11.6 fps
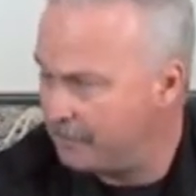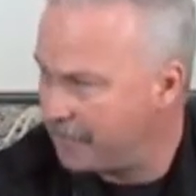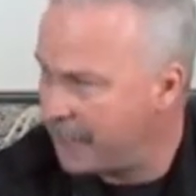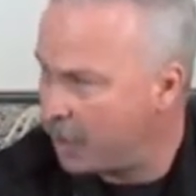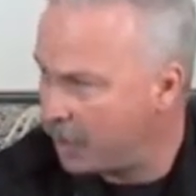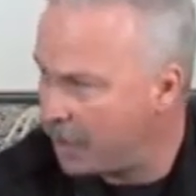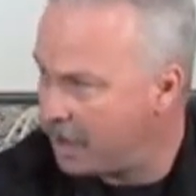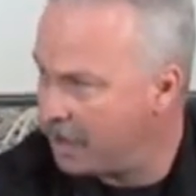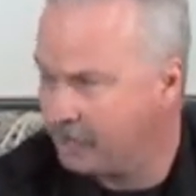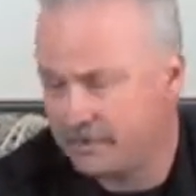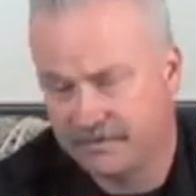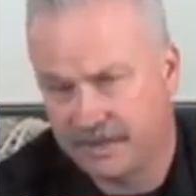power
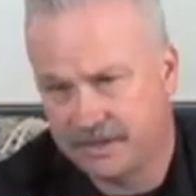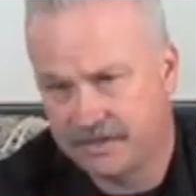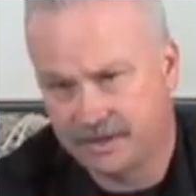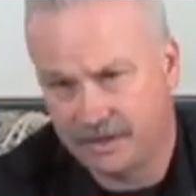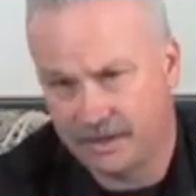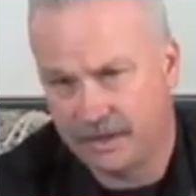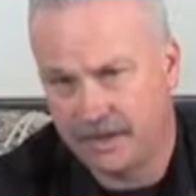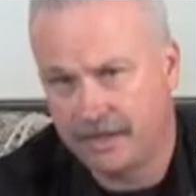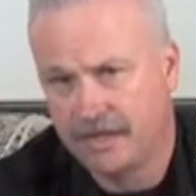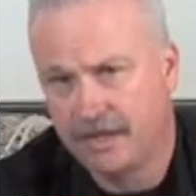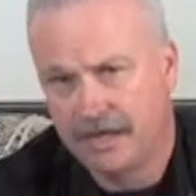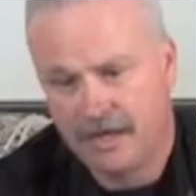off if
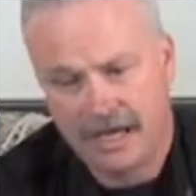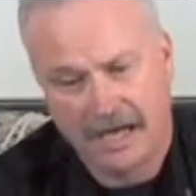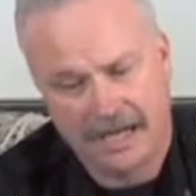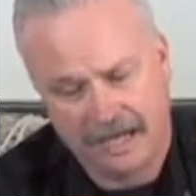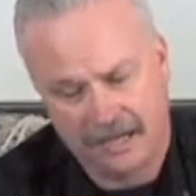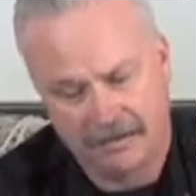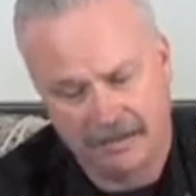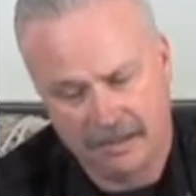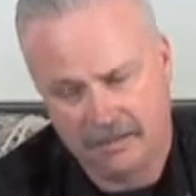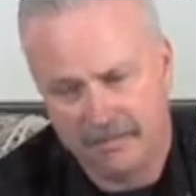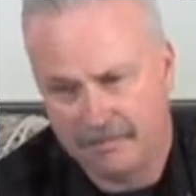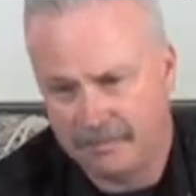necessary, and
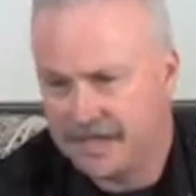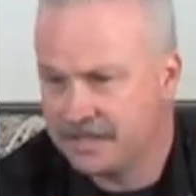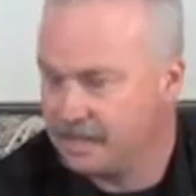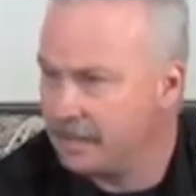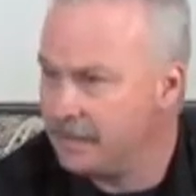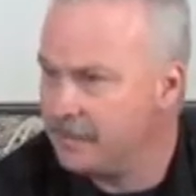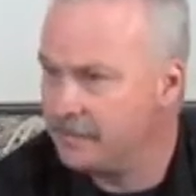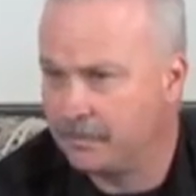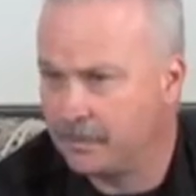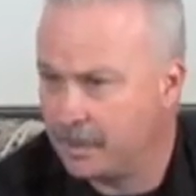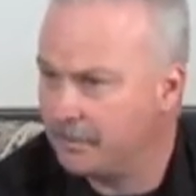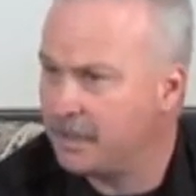basically keep
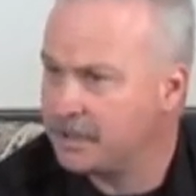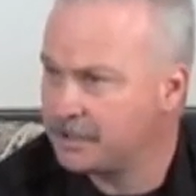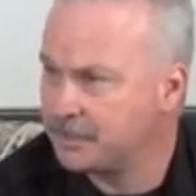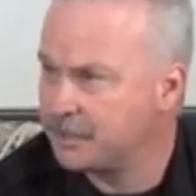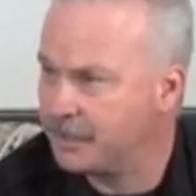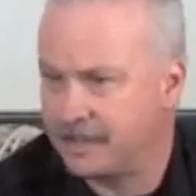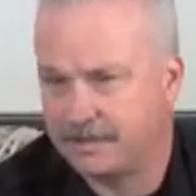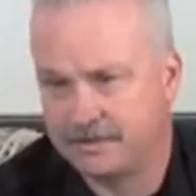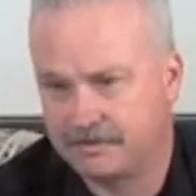from combustible that